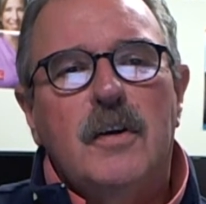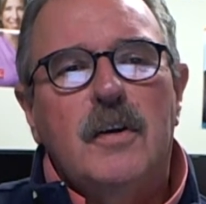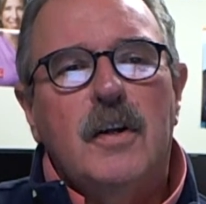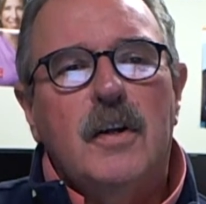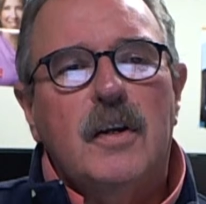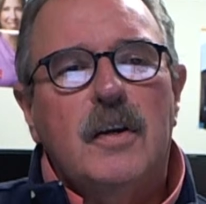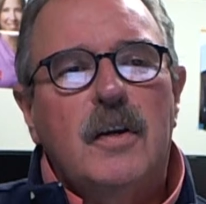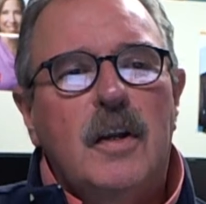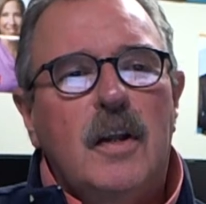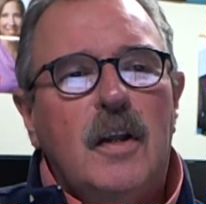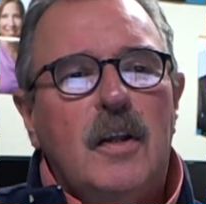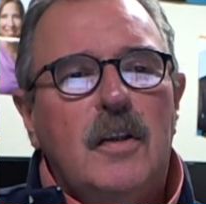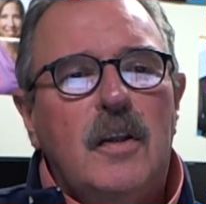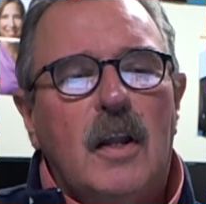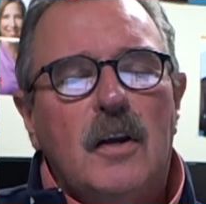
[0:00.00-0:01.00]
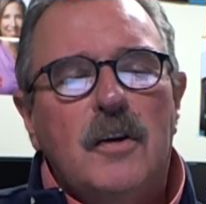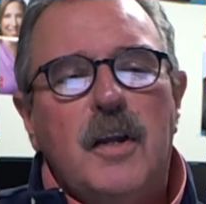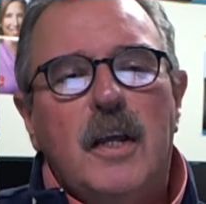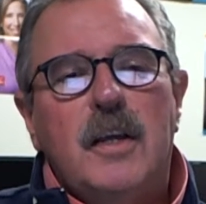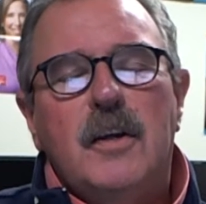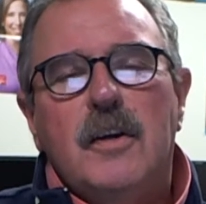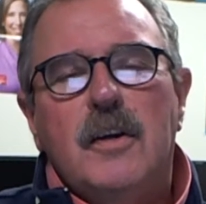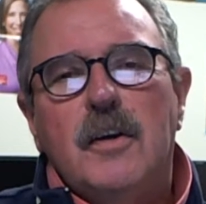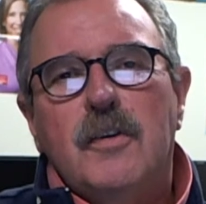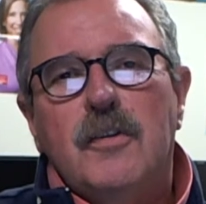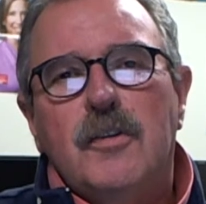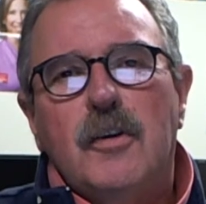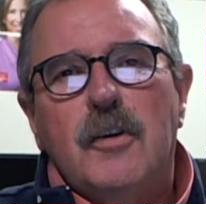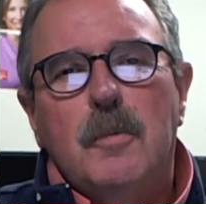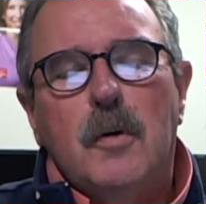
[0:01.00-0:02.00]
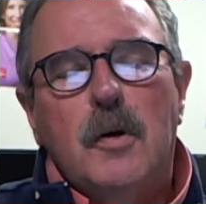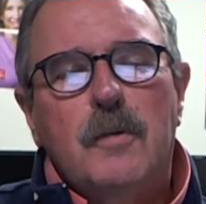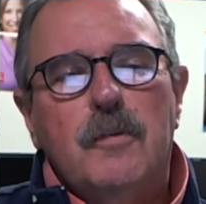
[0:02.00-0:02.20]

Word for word: to that'll take you to show you more